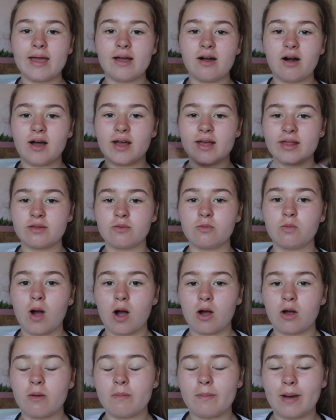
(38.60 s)
guys,
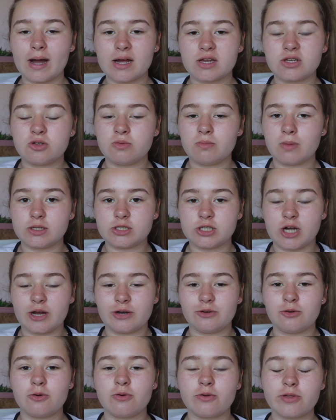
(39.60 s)
welcome back to my
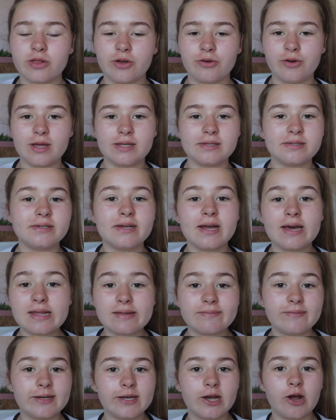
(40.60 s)
channel. So in today's
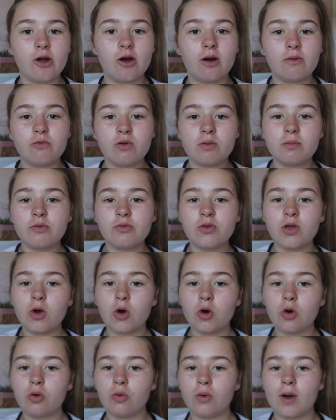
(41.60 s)
video I'm filming for you
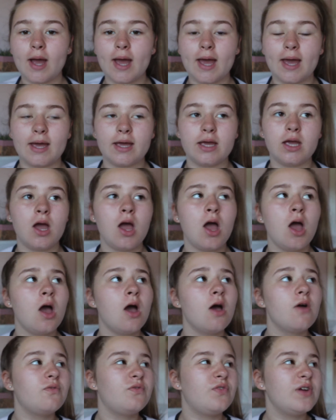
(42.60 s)
all a
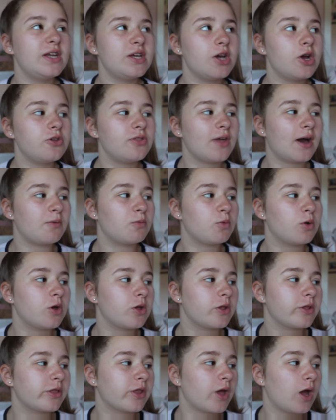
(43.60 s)
video that
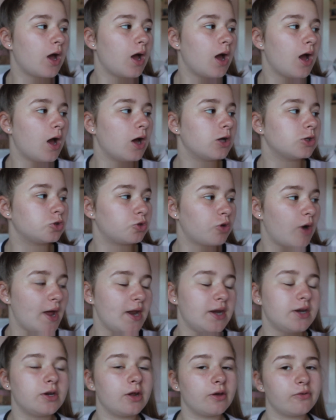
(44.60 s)
was a
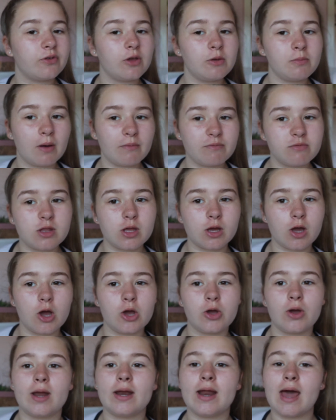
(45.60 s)
trend a few months
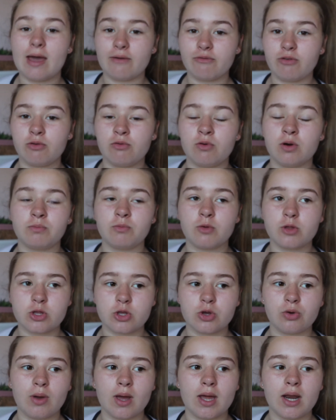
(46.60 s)
ago and everyone was
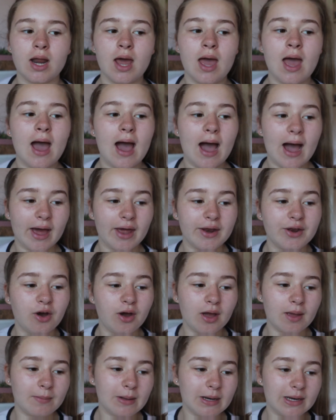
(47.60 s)
doing, and
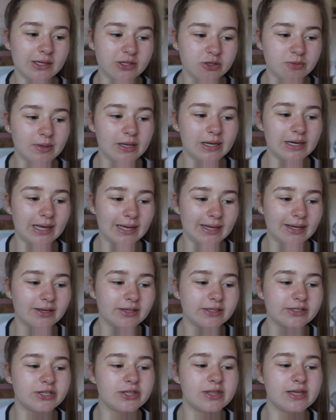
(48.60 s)
I'm a little bit late
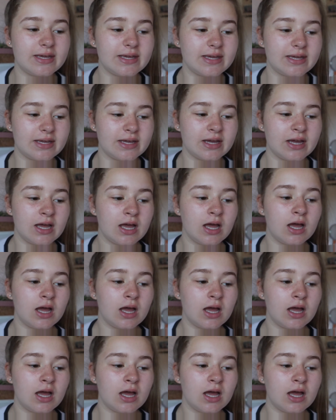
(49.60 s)
to the